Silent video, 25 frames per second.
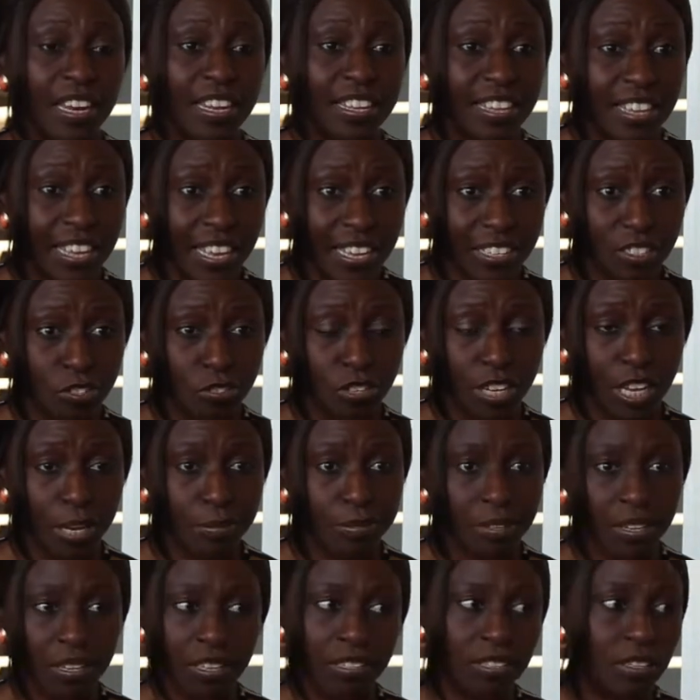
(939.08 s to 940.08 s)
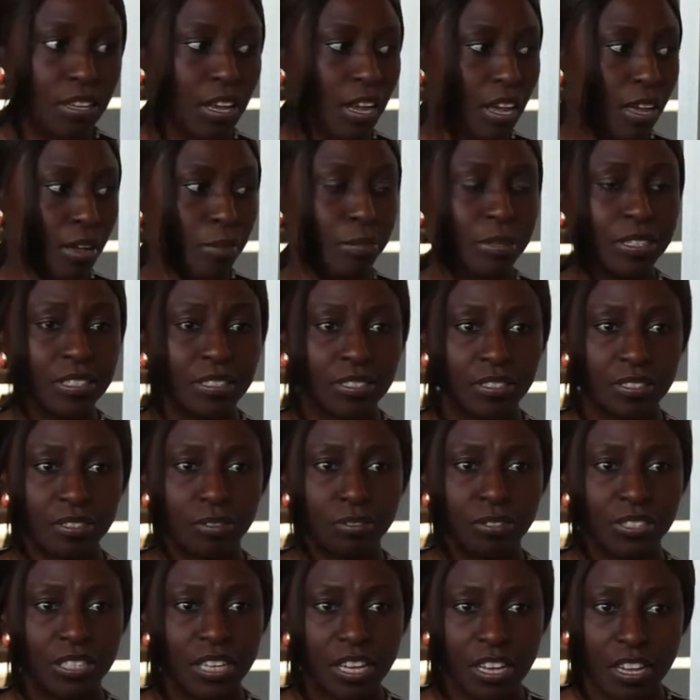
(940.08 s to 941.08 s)
And he gets to Cape Town and they say, yeah, but
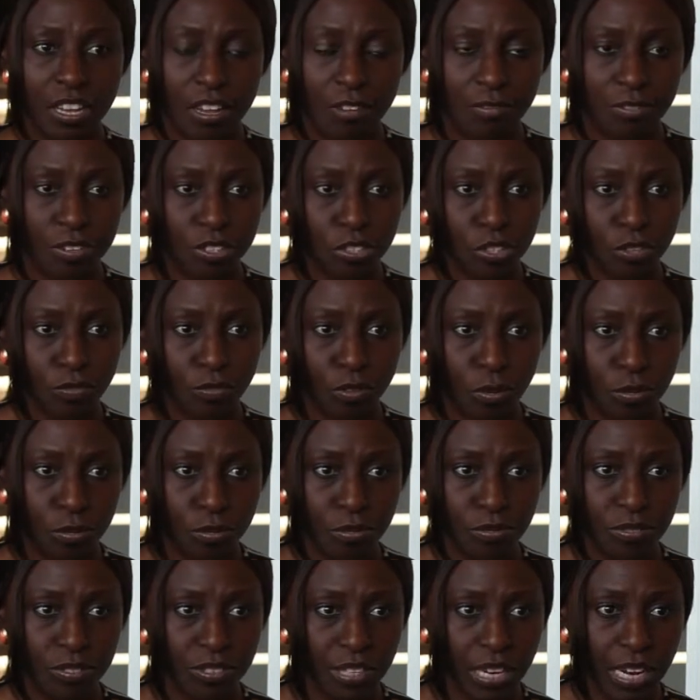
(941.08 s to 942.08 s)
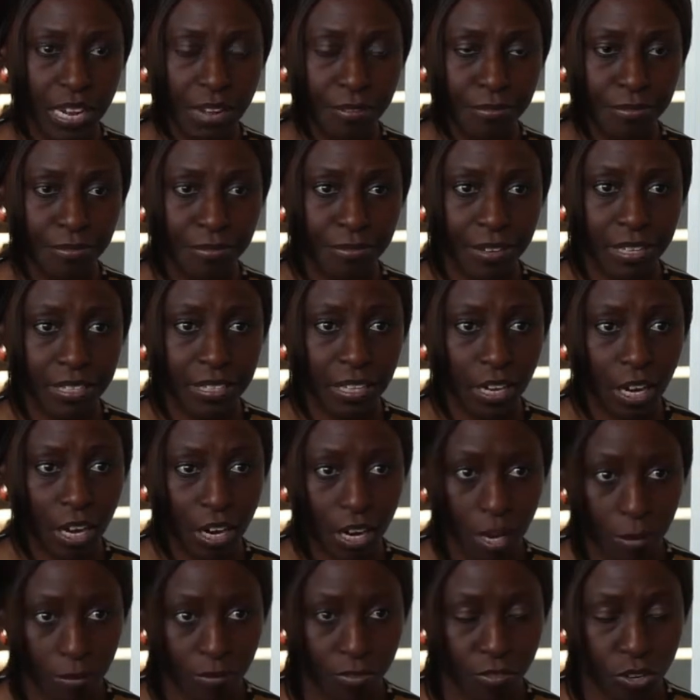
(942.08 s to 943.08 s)
you stay here first of all, we'll try and fix a
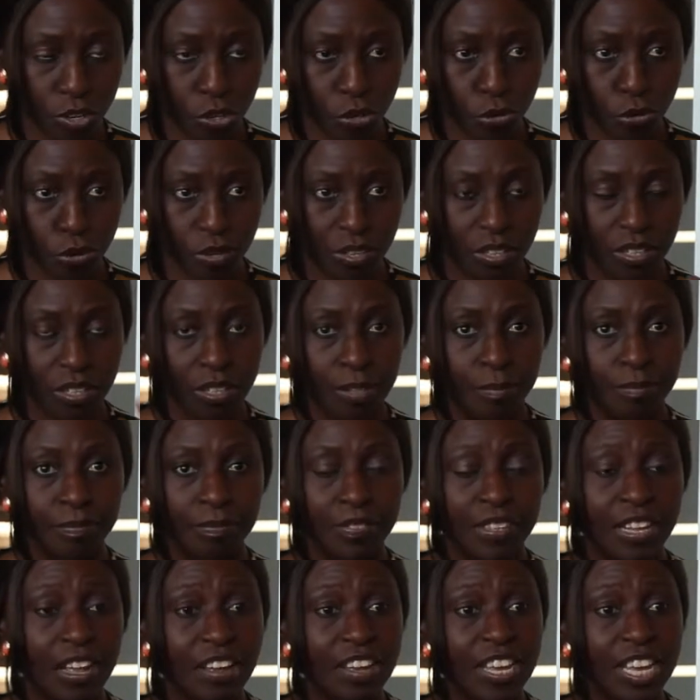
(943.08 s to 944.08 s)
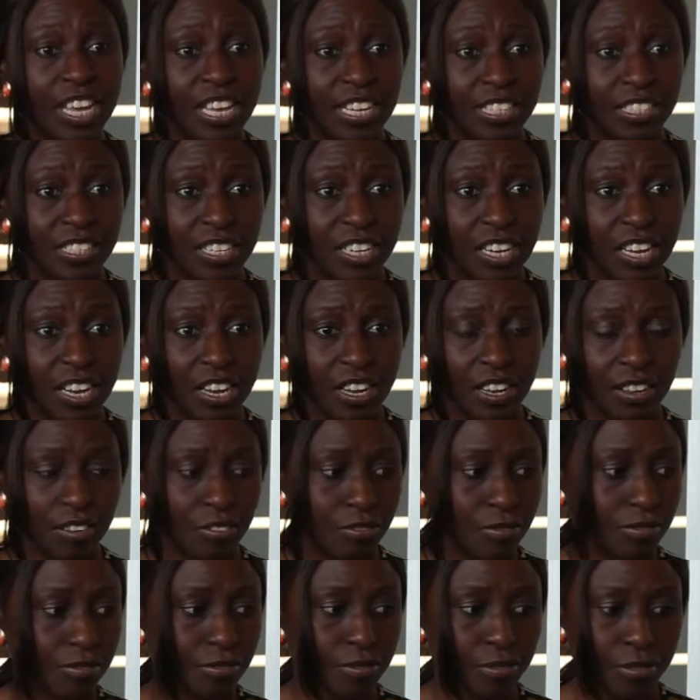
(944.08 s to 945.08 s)
club for you. Now he's
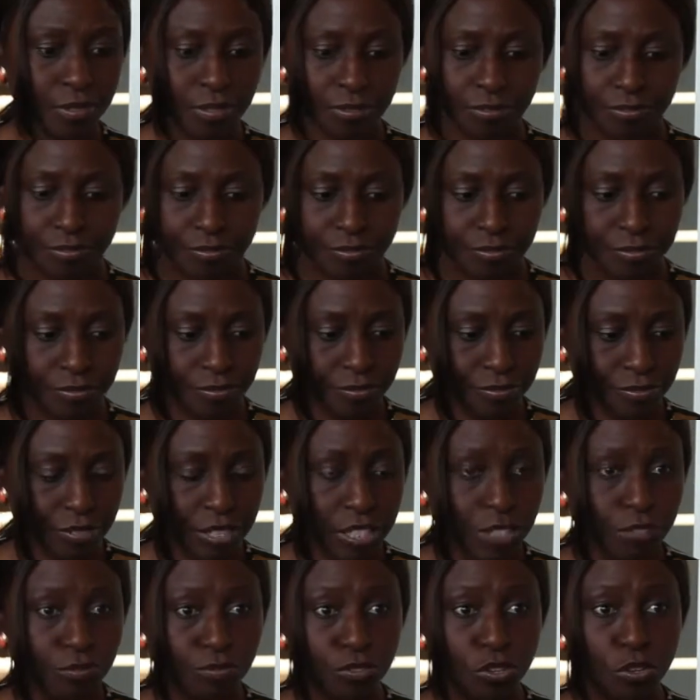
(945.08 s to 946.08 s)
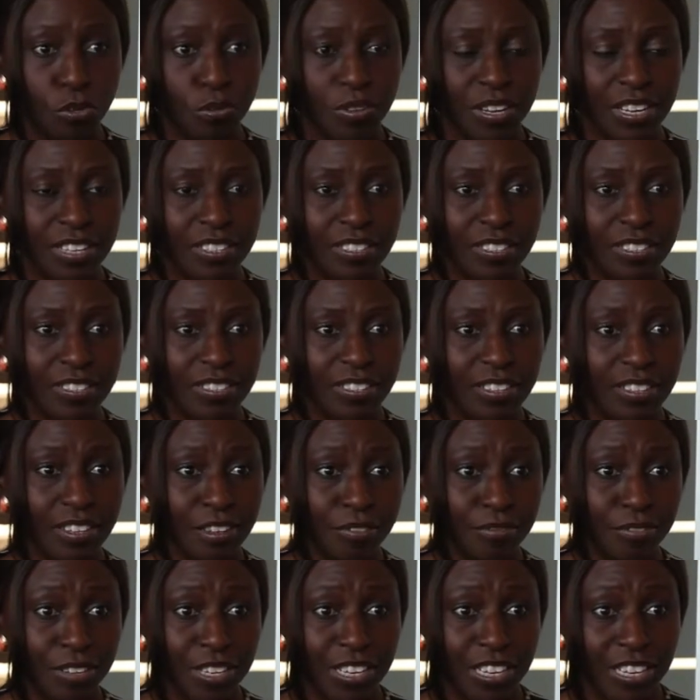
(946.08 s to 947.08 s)
here, first few weeks,
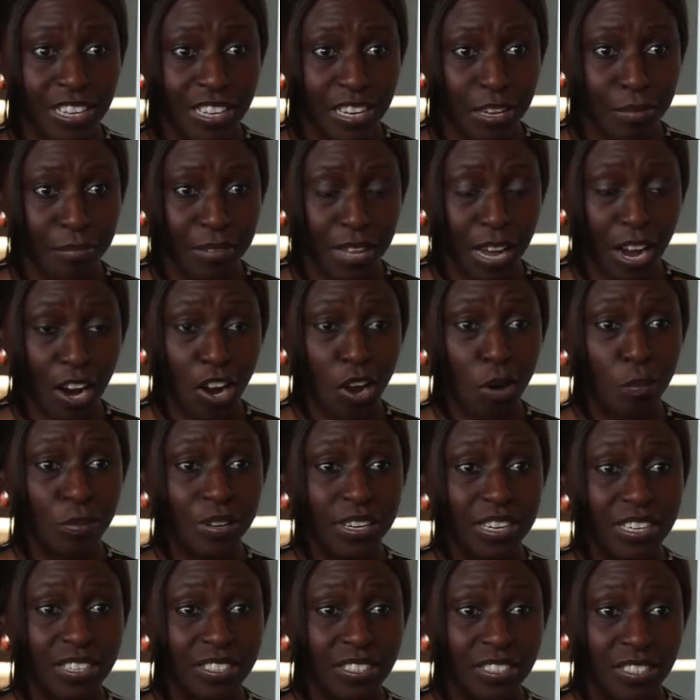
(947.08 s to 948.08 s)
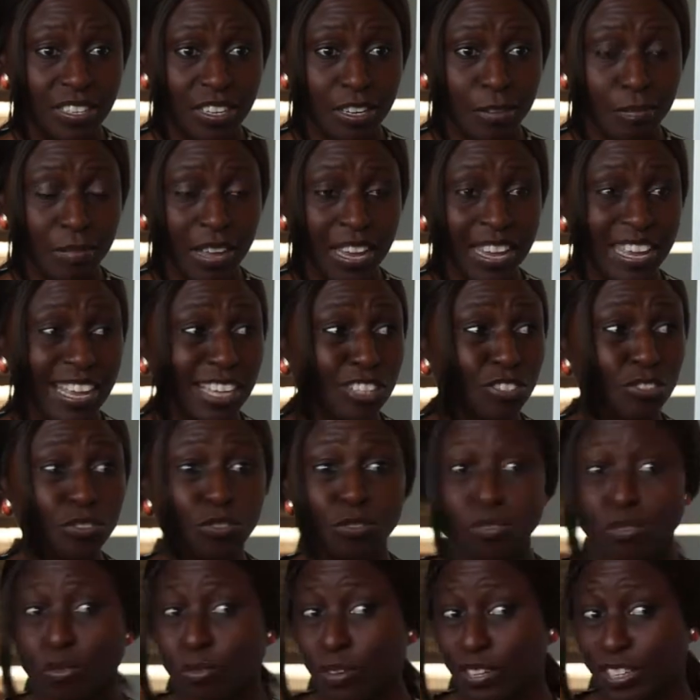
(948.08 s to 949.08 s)
they're feeding him, they're accommodating him, and he has no
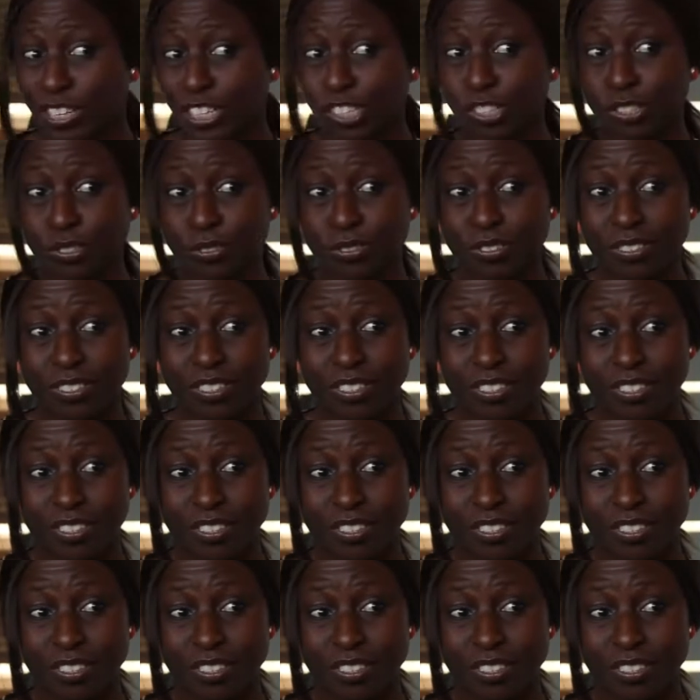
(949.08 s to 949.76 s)
clue what they do.